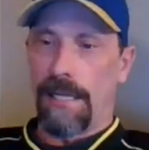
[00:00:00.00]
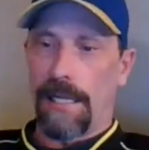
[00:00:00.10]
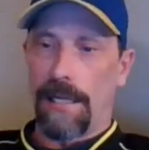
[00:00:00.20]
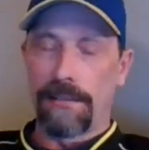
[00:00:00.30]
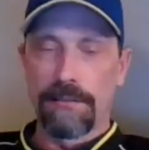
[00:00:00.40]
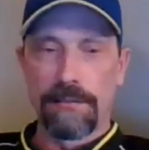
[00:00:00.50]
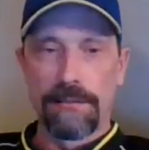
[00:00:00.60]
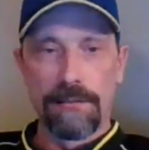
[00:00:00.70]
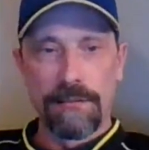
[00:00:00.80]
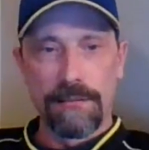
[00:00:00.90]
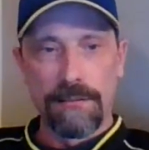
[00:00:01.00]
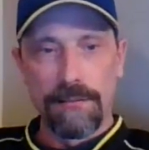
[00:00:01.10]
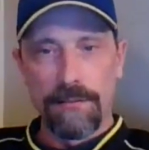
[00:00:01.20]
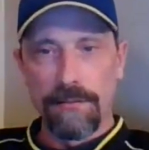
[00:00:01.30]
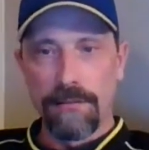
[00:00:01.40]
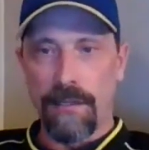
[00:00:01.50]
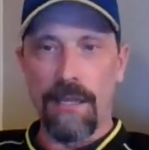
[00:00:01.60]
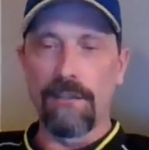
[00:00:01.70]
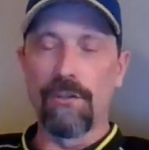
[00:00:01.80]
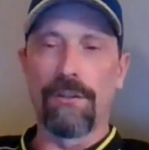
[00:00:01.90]
on.
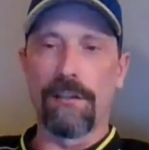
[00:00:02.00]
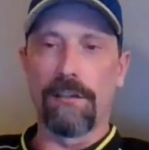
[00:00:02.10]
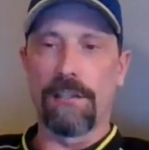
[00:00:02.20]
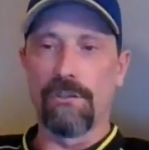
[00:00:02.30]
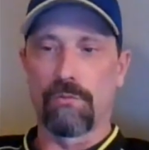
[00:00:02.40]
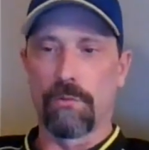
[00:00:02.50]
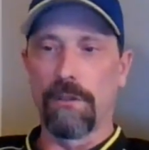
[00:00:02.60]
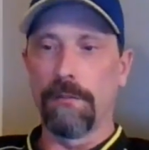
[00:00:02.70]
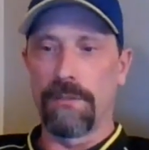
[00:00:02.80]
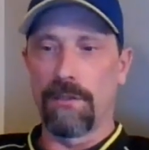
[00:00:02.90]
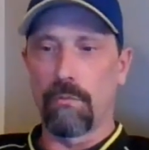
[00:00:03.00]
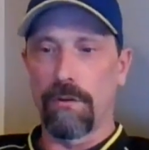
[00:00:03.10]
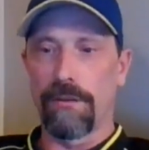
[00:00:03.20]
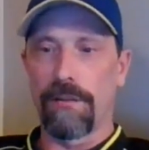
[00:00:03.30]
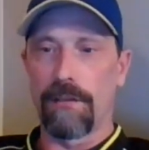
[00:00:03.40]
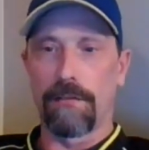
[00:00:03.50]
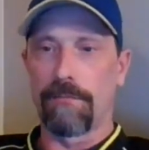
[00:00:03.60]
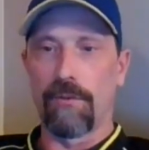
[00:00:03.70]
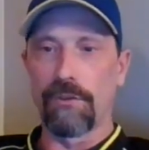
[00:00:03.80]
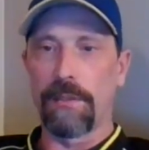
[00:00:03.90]
You think he's really been worth the
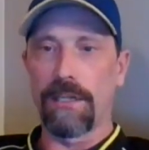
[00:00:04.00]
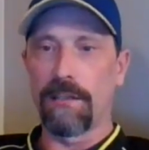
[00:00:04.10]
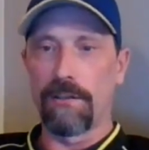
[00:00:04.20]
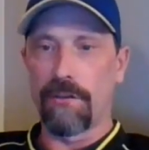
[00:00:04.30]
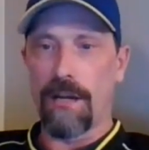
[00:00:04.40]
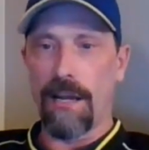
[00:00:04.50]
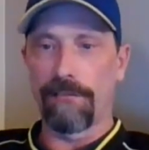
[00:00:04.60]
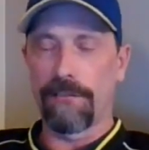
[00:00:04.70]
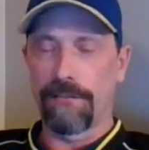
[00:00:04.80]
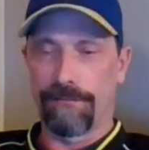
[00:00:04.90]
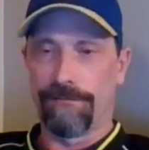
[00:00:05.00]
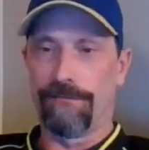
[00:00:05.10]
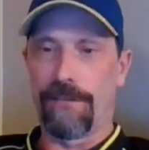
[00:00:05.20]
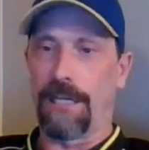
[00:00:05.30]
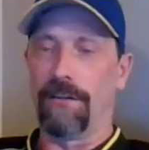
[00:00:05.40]
first pick in the draft? Fuck